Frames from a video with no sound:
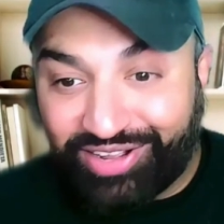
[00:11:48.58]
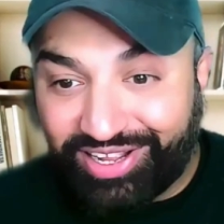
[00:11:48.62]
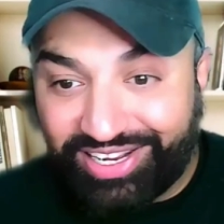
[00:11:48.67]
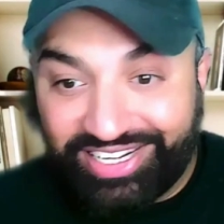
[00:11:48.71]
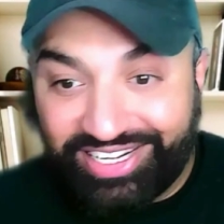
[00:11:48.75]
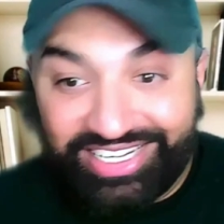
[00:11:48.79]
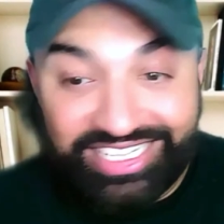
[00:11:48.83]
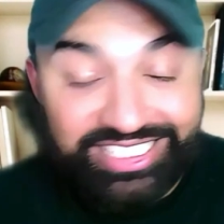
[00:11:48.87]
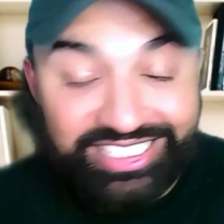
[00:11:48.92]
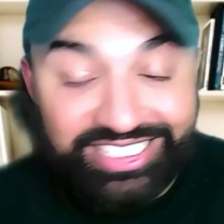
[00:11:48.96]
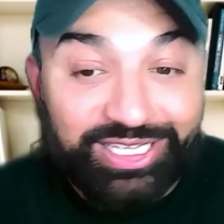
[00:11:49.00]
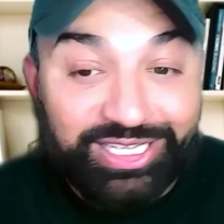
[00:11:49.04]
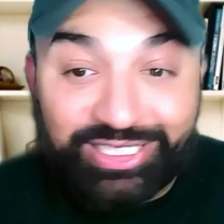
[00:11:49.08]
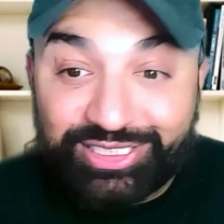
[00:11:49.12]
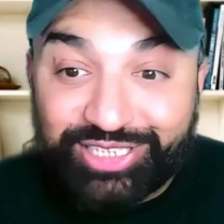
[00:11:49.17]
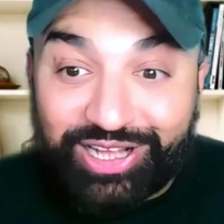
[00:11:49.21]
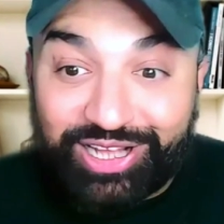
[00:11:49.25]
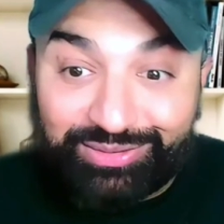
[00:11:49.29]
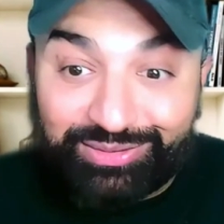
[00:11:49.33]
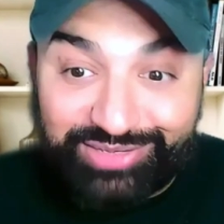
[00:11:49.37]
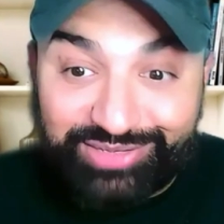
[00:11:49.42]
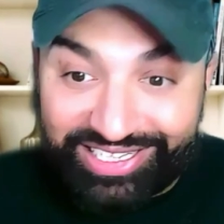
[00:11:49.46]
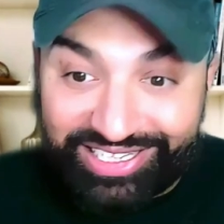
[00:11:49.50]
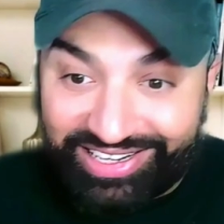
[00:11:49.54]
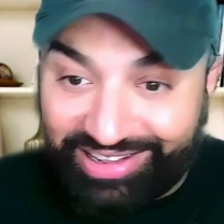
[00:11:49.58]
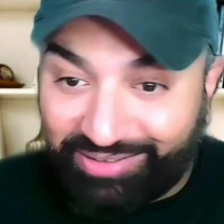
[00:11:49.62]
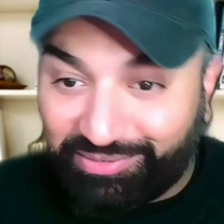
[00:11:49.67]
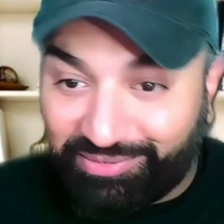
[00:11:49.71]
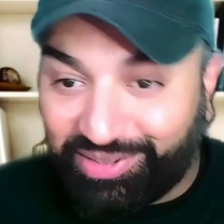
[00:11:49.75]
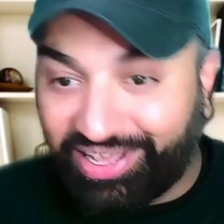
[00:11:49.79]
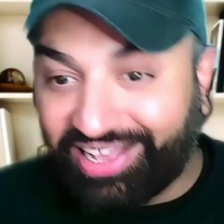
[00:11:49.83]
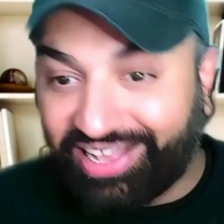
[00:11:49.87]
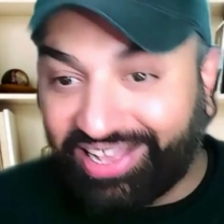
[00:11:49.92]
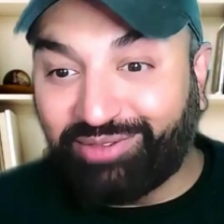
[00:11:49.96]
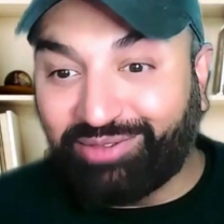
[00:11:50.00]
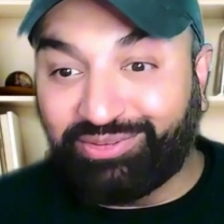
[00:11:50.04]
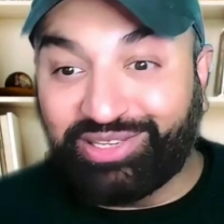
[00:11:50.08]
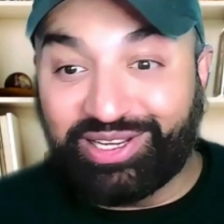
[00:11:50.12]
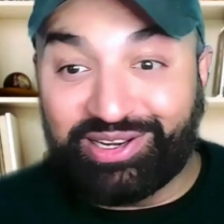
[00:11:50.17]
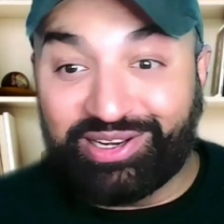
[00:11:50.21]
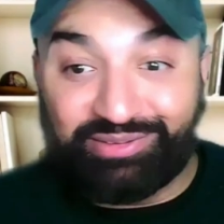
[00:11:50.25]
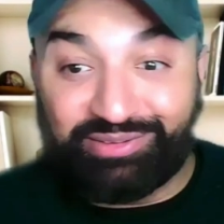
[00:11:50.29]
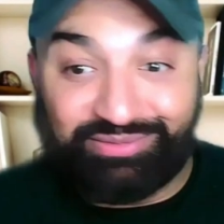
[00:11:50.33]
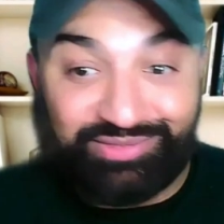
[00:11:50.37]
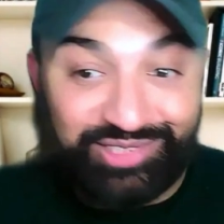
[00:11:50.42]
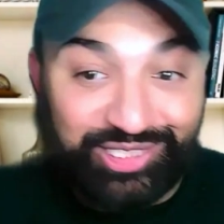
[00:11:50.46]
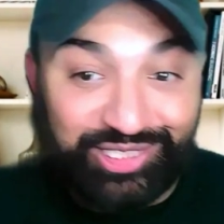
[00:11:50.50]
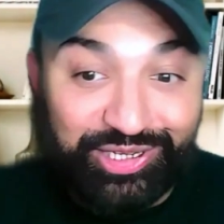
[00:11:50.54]
digital jobs are coming up. There
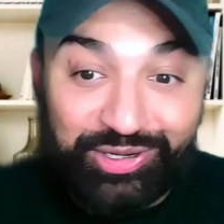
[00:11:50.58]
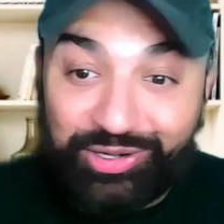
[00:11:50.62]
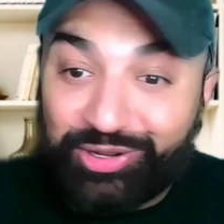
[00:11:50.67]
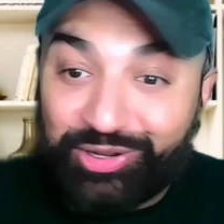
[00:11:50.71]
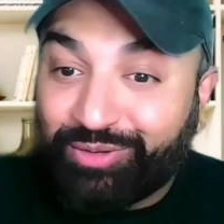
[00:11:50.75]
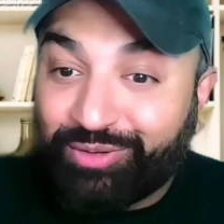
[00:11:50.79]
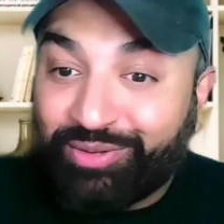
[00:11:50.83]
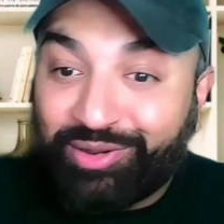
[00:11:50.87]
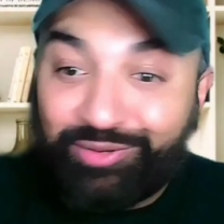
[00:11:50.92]
is YouTube